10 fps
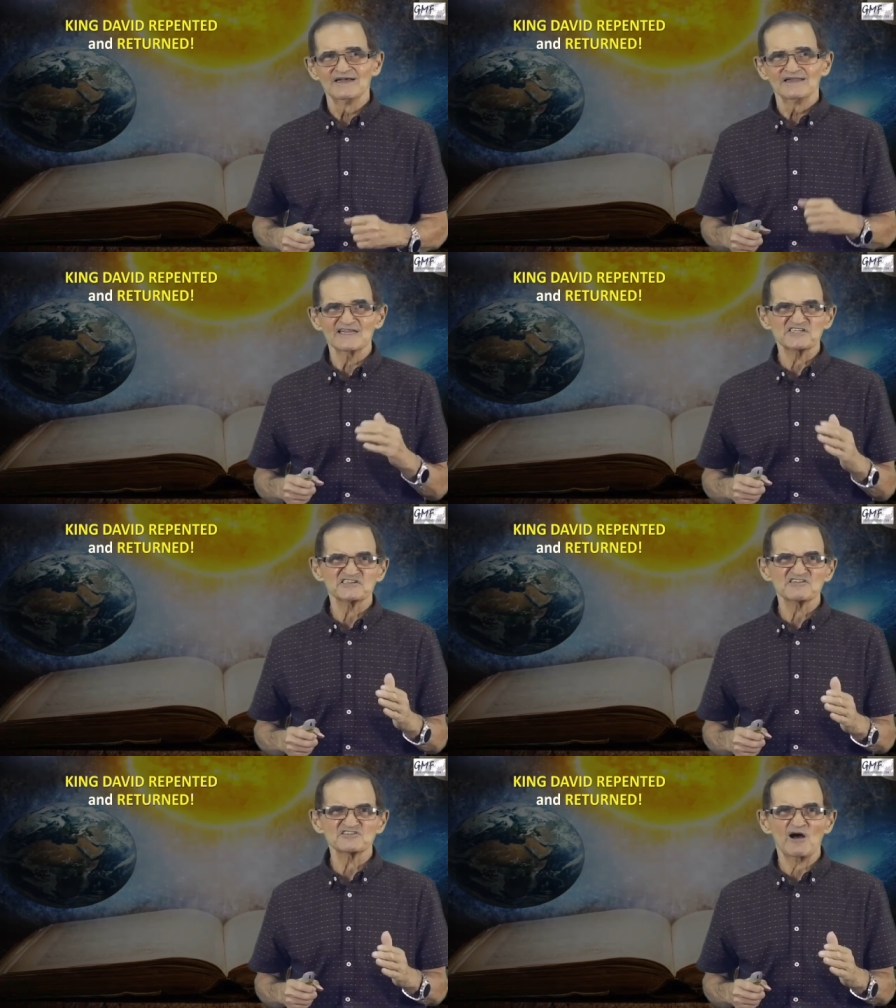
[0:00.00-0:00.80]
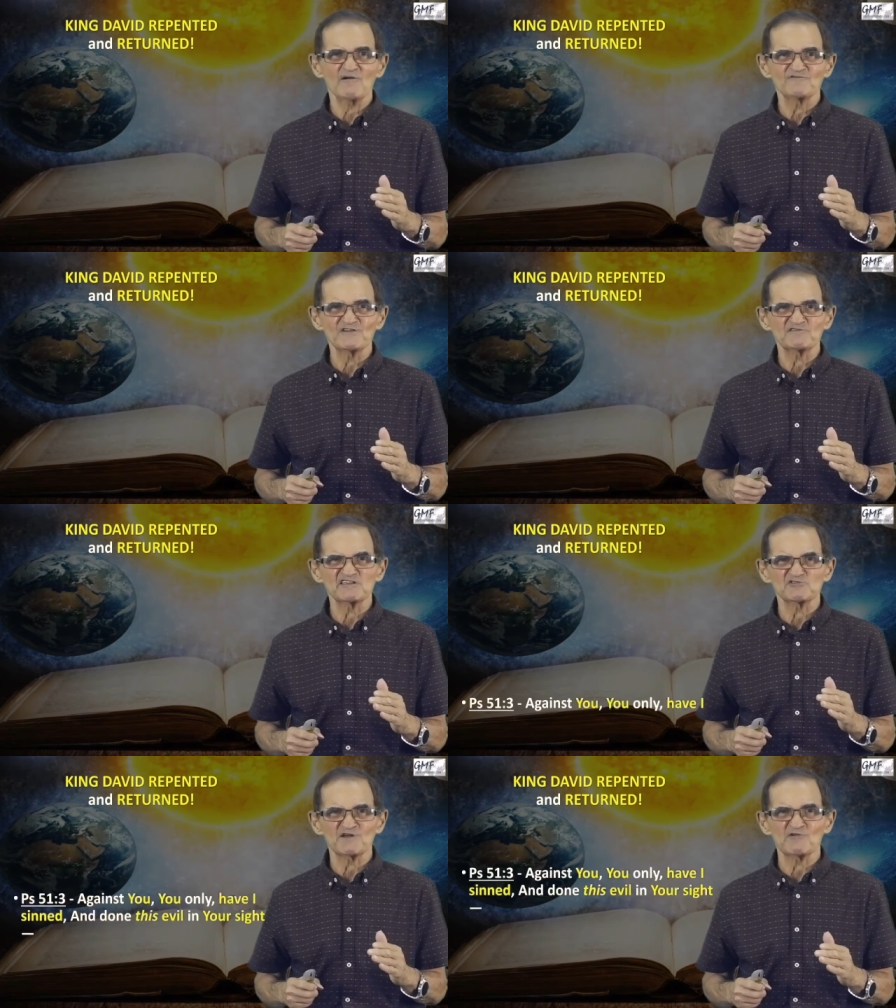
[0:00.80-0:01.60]
Listen to Psalm
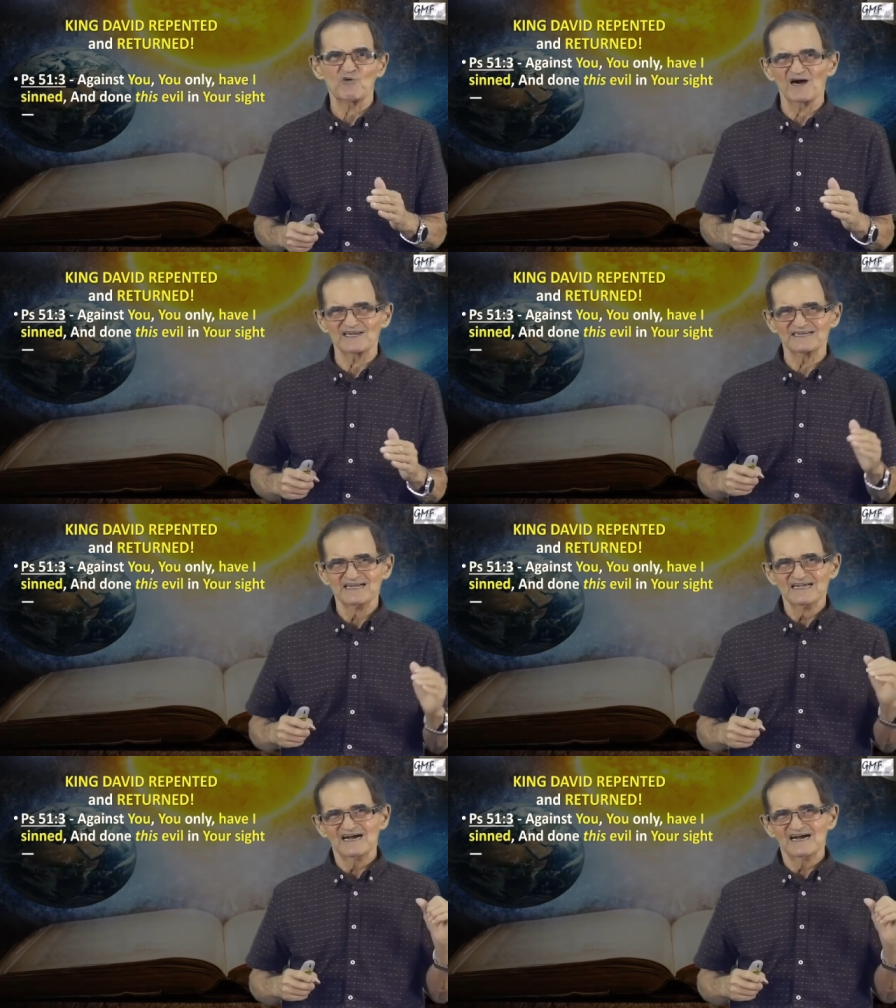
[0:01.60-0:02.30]
53 1.